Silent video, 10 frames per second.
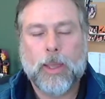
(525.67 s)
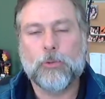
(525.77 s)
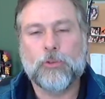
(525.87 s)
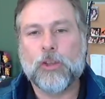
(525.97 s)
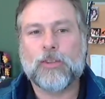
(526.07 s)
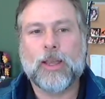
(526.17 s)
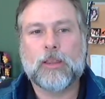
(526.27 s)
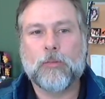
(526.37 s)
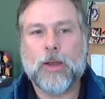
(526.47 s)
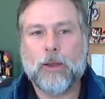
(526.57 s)
And it was just
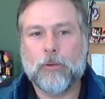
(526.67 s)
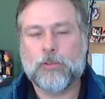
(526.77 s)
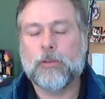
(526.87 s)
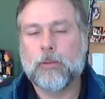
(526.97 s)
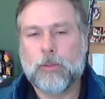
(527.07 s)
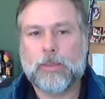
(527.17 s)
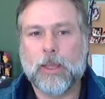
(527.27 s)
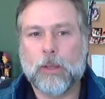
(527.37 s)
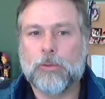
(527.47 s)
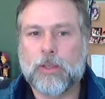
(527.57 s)
like the virus.
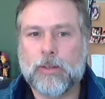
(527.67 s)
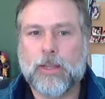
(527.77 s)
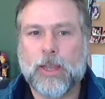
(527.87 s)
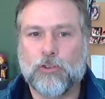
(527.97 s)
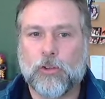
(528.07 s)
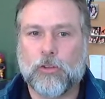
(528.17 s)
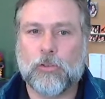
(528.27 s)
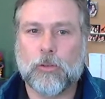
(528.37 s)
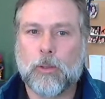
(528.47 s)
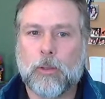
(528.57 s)
That thing was
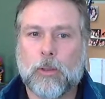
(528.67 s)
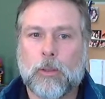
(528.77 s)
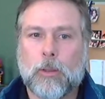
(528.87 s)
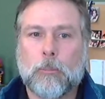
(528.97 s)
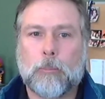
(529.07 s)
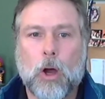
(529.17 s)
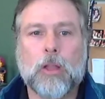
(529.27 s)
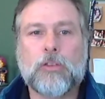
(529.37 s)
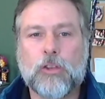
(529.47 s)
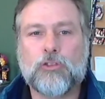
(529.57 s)
contagious.
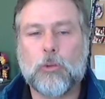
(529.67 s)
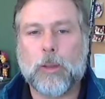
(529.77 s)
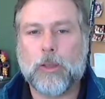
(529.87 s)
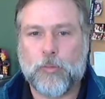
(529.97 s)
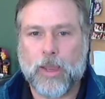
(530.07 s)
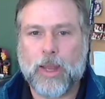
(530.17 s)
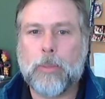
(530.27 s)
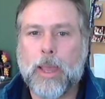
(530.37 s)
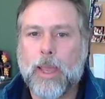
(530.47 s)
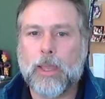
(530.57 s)
Bonds issued by
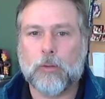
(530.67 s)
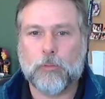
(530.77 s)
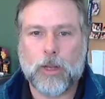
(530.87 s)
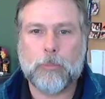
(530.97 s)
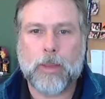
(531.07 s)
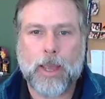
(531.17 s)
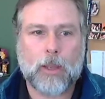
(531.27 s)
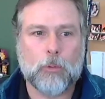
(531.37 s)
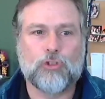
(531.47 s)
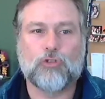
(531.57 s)
Fannie Mae and Freddie
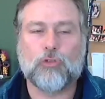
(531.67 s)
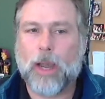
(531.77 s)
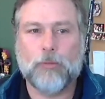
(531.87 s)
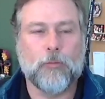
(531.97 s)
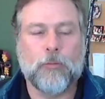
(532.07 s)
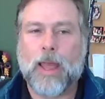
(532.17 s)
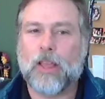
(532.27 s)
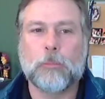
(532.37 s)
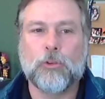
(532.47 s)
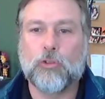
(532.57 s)
Mac, which drive the
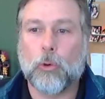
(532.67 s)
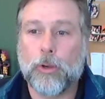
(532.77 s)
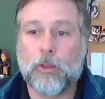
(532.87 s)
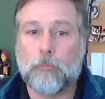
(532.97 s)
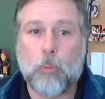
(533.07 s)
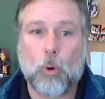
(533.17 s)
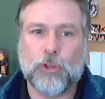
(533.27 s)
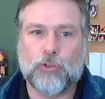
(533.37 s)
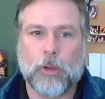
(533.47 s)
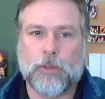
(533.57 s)
vast majority of
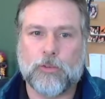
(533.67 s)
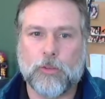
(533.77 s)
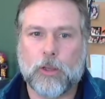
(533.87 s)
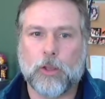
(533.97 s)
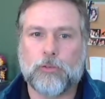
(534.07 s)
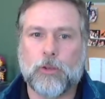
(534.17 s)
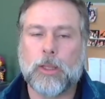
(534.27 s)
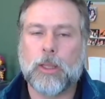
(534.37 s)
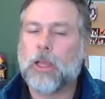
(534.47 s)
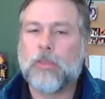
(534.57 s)
mortgage rates in the
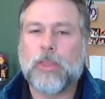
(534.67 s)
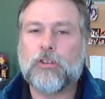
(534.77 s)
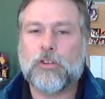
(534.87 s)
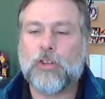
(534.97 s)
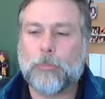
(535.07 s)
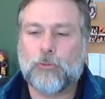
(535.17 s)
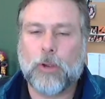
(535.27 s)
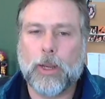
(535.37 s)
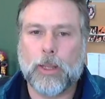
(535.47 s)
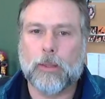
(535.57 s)
country, they just stopped
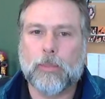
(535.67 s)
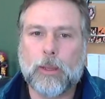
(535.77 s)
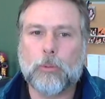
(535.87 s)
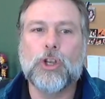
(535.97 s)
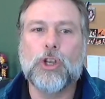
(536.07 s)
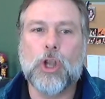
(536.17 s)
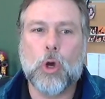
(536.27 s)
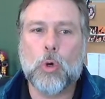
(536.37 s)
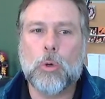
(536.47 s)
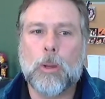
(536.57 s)
trading. There were
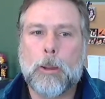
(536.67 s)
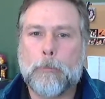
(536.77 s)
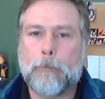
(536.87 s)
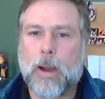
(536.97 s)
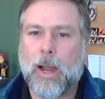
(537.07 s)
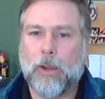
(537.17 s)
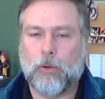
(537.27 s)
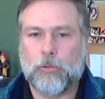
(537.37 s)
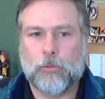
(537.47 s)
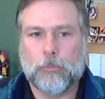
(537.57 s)
no
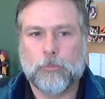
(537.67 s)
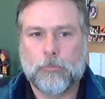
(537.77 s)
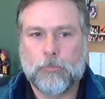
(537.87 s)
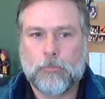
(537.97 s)
buyers.